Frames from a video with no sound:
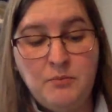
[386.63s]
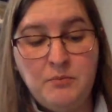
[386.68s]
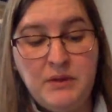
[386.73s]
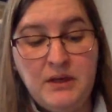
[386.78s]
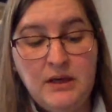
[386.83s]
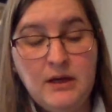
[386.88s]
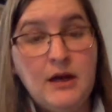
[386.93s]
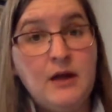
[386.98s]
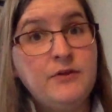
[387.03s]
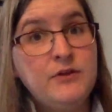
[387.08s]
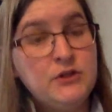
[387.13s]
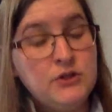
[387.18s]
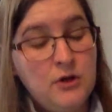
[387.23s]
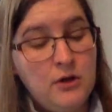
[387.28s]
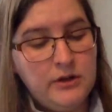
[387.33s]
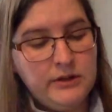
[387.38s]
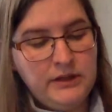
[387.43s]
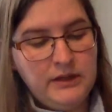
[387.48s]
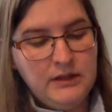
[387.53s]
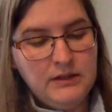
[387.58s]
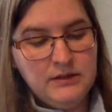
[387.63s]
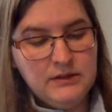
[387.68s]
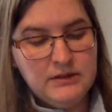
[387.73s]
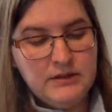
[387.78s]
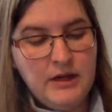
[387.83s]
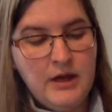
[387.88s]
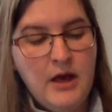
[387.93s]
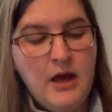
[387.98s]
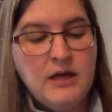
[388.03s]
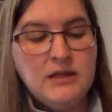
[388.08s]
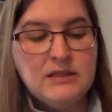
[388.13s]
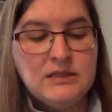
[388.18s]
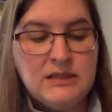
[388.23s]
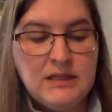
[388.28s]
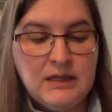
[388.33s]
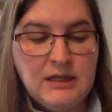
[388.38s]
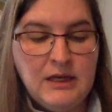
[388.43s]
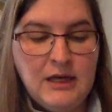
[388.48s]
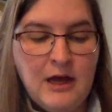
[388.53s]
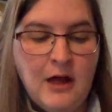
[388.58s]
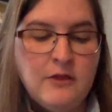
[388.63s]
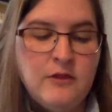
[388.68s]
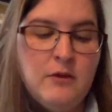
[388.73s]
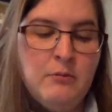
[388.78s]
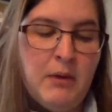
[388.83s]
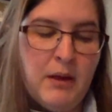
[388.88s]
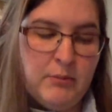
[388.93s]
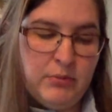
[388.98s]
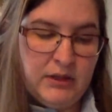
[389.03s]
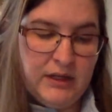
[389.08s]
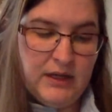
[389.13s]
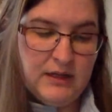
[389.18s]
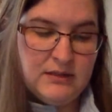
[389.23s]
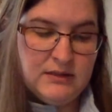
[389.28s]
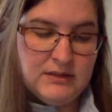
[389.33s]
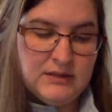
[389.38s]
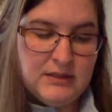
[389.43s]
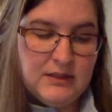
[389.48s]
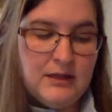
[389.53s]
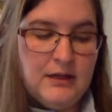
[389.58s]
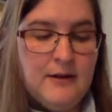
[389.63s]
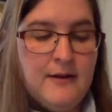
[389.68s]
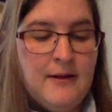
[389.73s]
Pete got the talkiest, Slicky got the bubbliest,